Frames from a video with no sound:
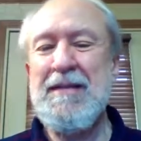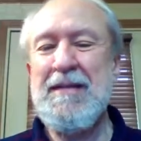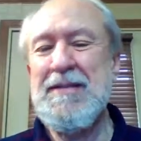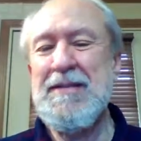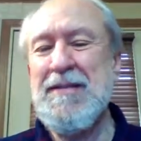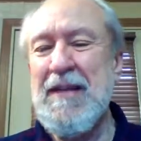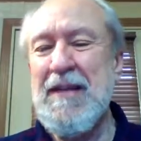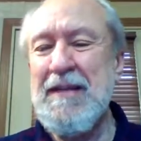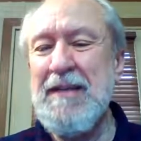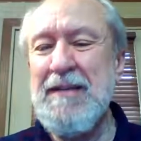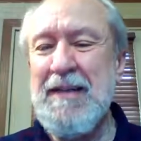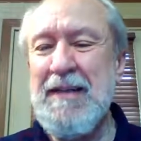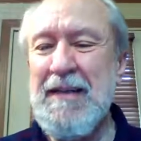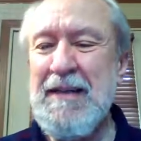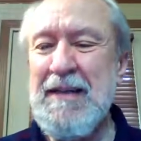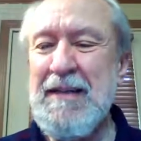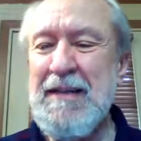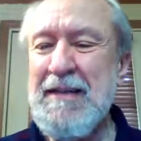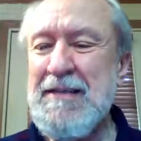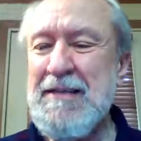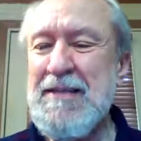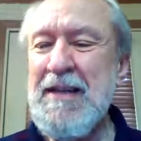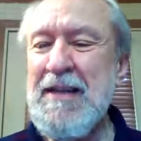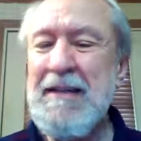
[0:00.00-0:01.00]
descending
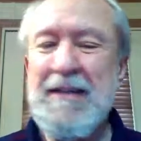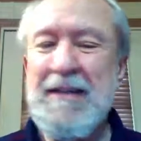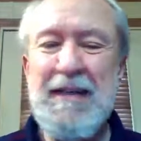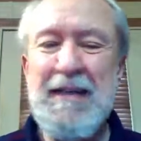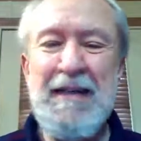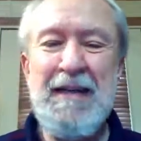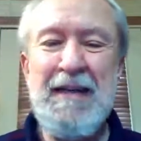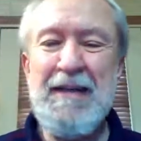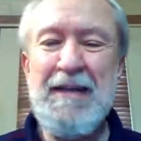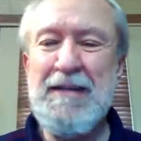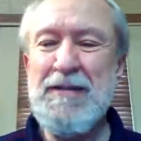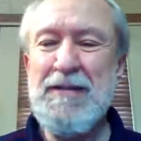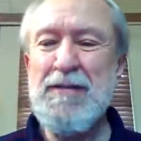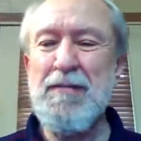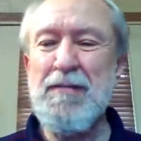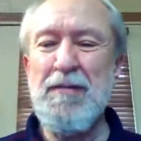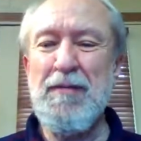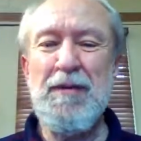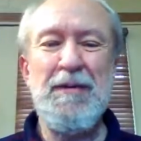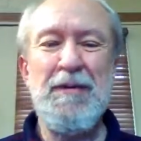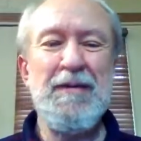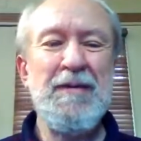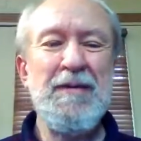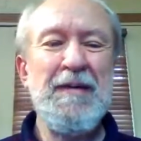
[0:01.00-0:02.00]
and ascending on his
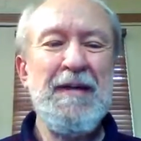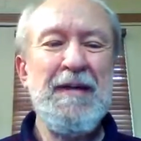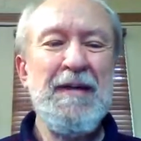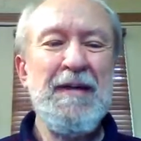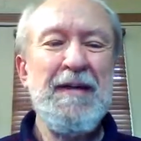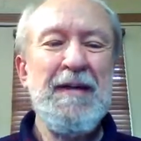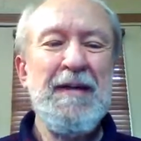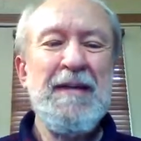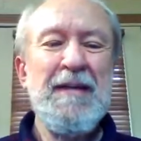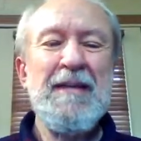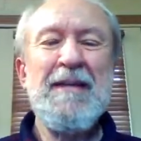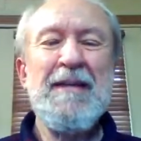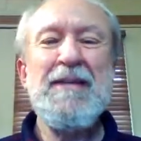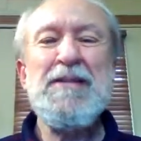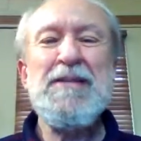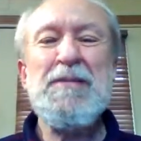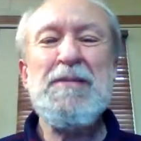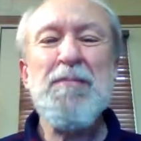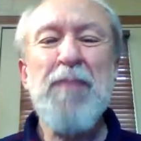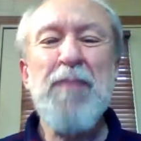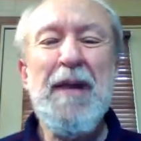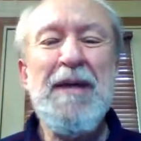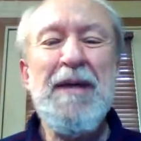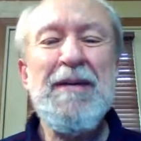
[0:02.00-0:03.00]
throne. The
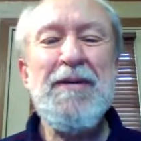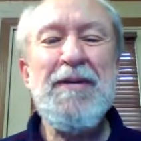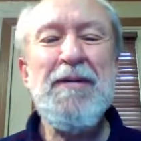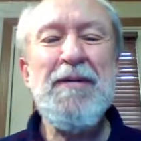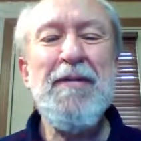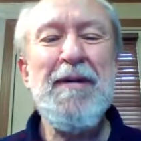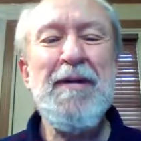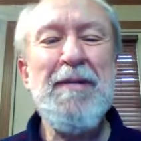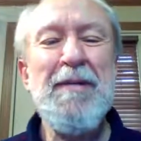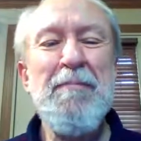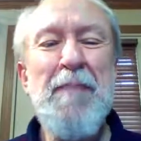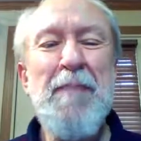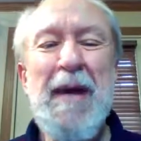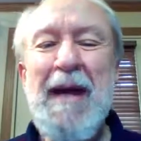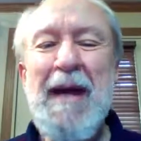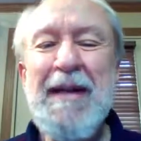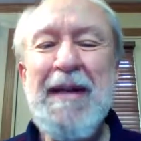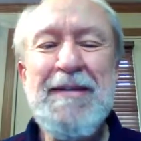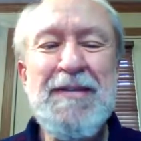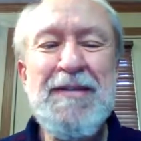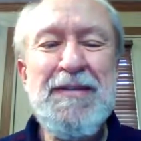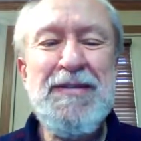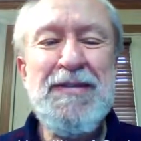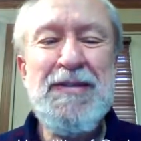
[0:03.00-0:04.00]
splendor and
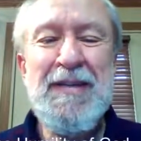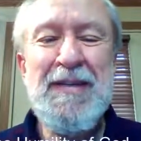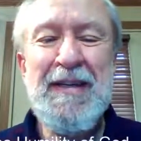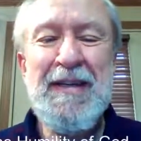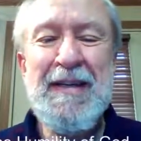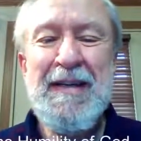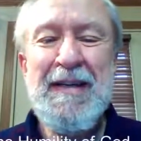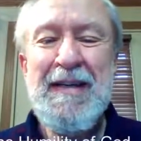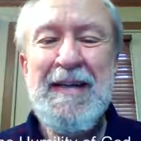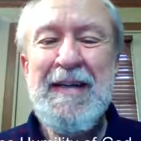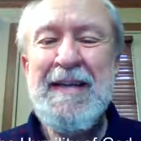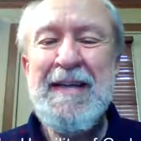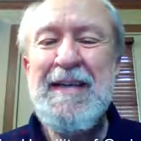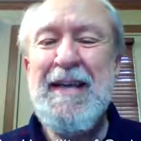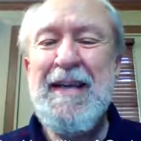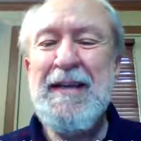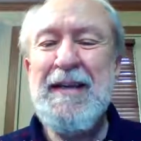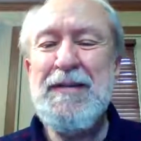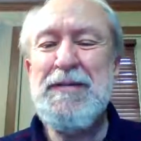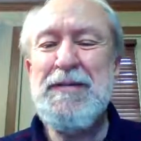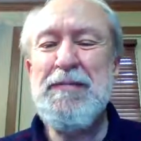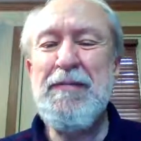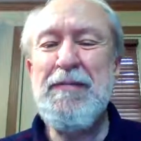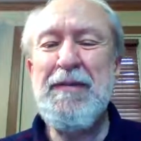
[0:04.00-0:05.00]
majesty
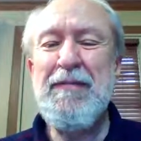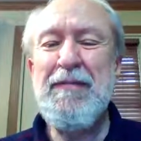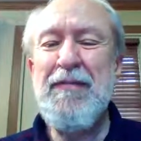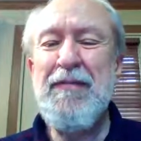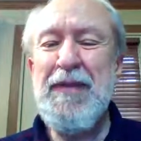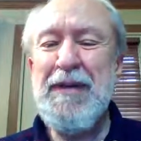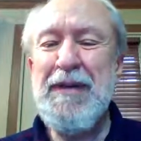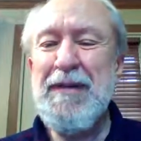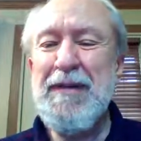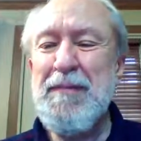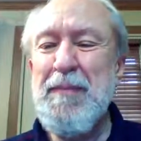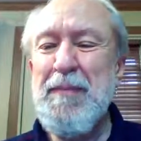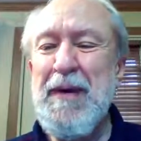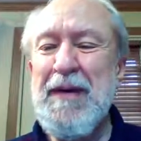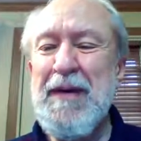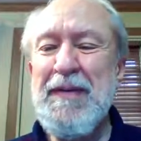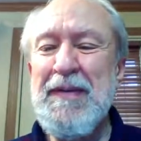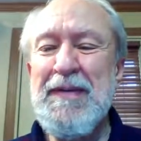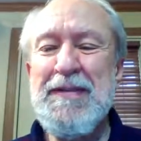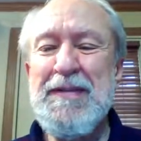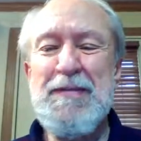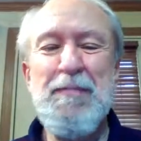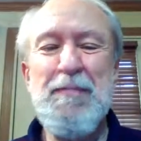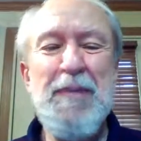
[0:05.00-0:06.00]
that is revealed
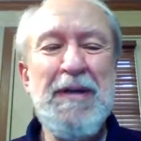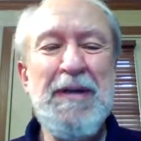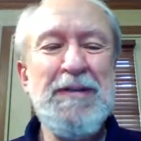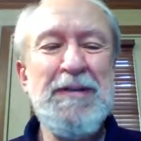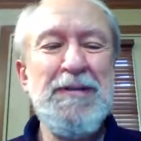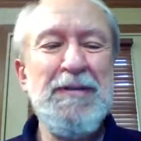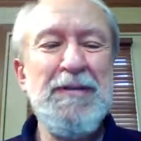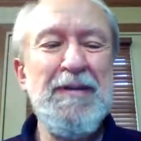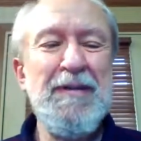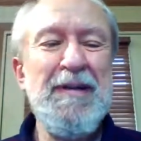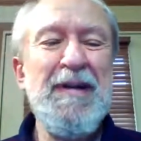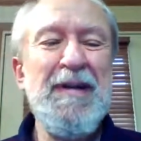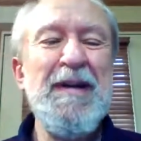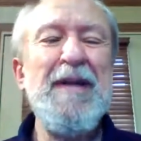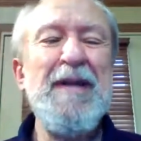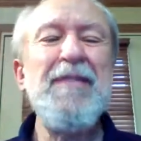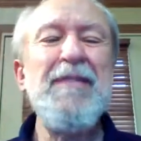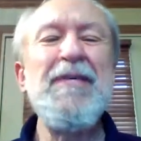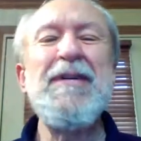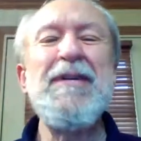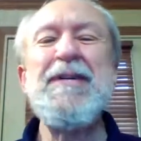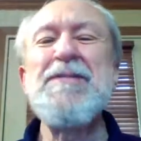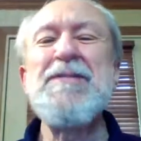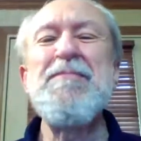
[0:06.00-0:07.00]
by this picture in
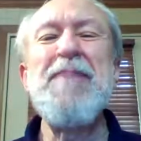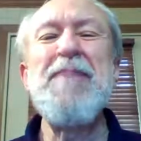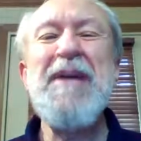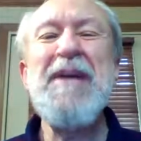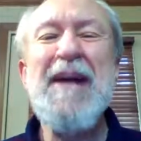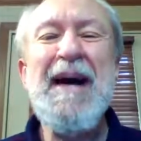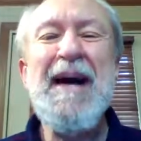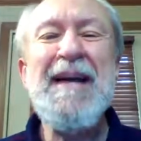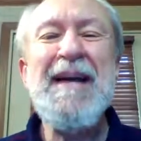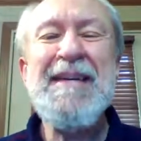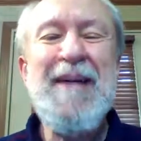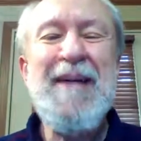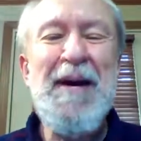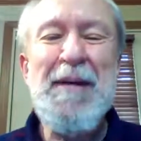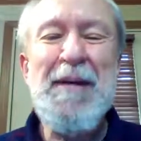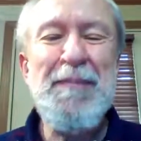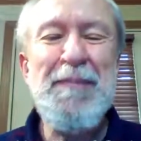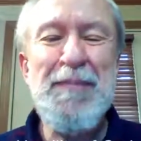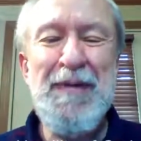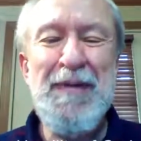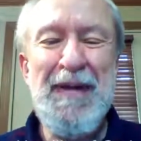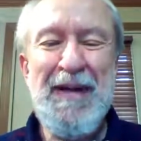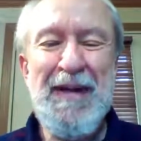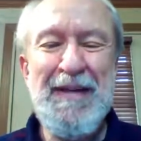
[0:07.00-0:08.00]
heaven is beyond
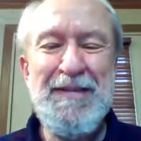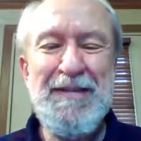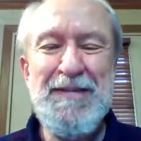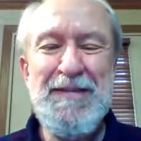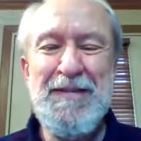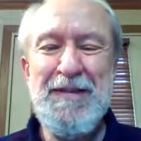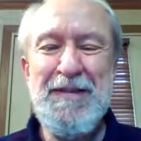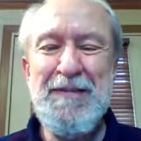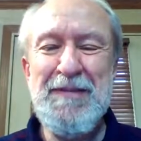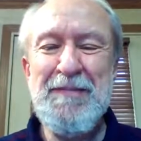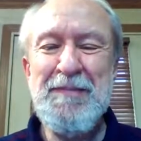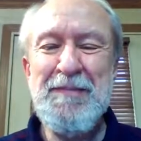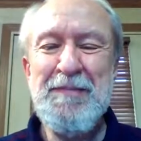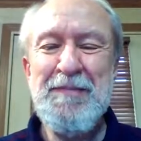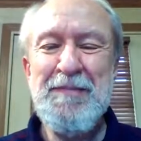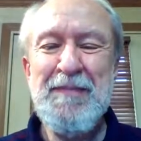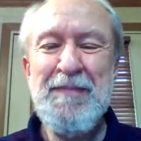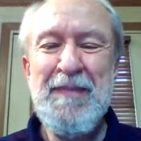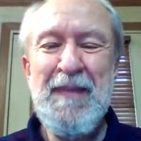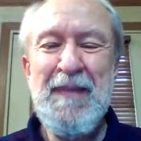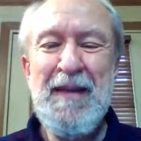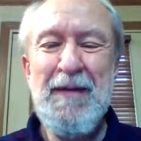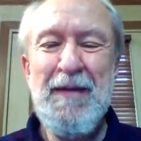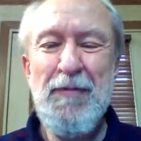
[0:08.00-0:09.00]
comprehension.
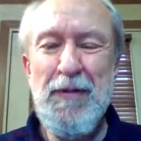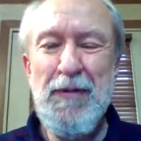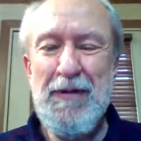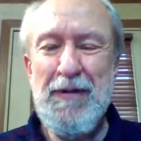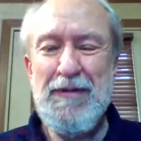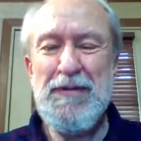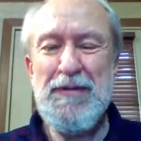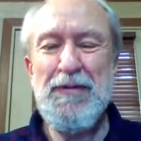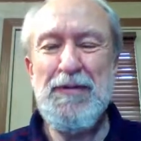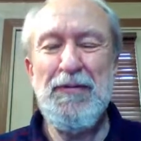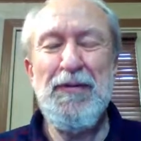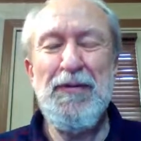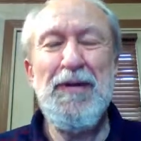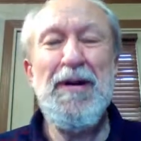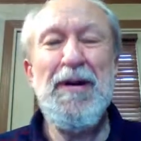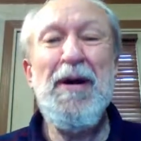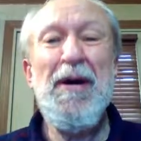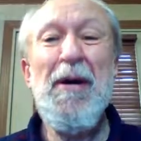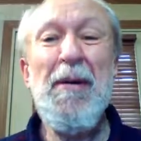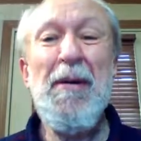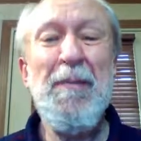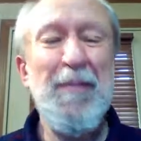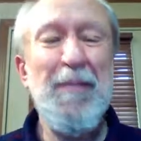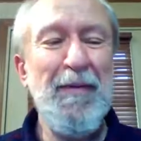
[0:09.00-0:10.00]
Where does the word
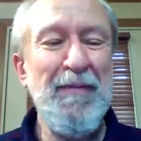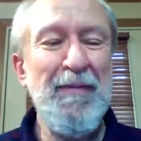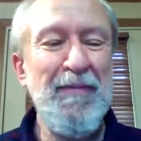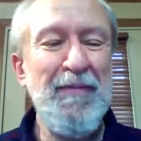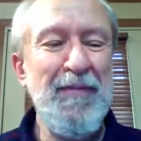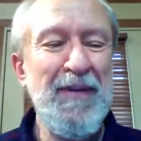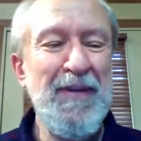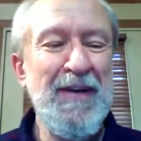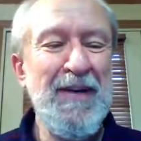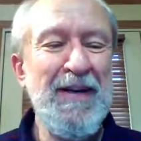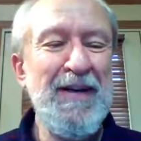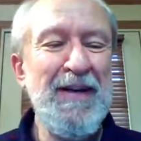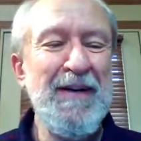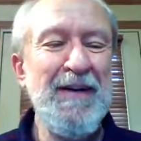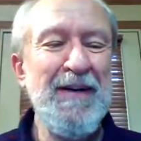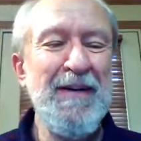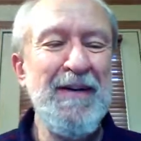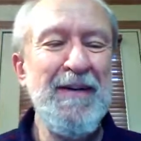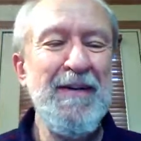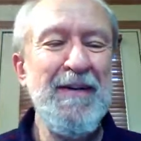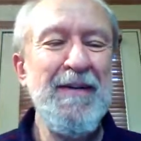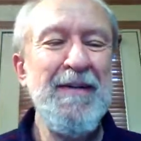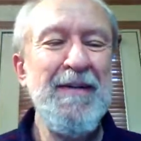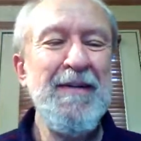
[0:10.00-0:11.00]
humble fit
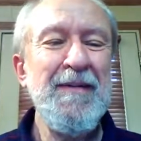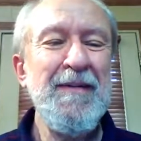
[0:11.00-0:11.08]
here?